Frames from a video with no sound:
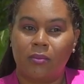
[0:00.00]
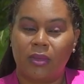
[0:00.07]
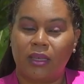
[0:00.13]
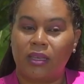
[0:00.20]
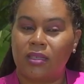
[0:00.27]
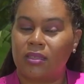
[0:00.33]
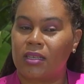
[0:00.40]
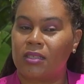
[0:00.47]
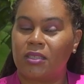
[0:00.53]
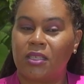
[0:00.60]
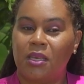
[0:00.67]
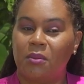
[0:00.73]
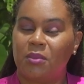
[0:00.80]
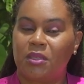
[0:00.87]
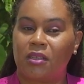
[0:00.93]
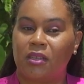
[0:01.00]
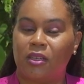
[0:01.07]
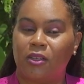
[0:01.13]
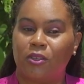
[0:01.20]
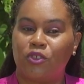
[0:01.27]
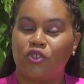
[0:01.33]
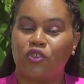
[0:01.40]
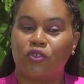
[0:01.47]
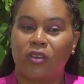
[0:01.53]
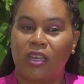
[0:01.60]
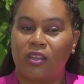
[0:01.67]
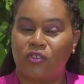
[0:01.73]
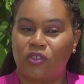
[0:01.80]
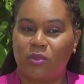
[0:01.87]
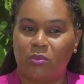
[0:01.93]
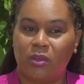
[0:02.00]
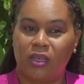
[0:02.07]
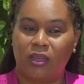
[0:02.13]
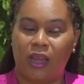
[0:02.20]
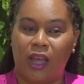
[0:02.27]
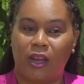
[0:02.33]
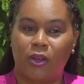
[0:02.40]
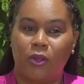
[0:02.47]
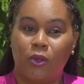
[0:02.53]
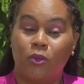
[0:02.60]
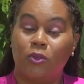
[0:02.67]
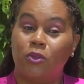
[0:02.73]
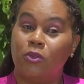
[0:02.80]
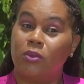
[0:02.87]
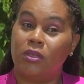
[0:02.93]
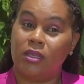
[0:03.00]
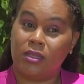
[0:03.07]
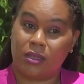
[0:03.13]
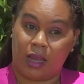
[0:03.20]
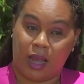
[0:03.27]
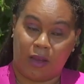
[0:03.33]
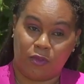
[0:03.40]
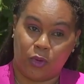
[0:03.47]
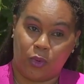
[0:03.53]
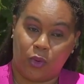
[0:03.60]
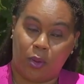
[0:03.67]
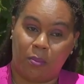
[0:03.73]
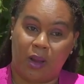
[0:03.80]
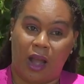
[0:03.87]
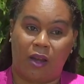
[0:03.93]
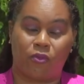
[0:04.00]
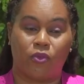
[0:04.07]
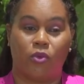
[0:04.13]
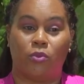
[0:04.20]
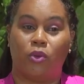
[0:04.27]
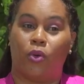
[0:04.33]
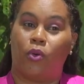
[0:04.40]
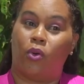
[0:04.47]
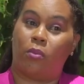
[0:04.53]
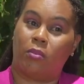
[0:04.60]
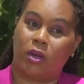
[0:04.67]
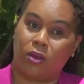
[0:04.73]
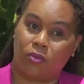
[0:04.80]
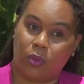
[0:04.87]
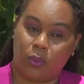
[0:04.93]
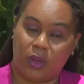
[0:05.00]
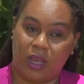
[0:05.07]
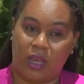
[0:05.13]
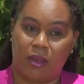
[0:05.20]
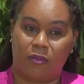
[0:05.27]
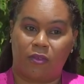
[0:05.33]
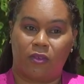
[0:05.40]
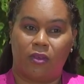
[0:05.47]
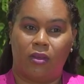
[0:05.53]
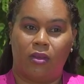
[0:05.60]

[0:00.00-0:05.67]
Because it seems a little strange to me that you need to have your own bathroom, your own microwave.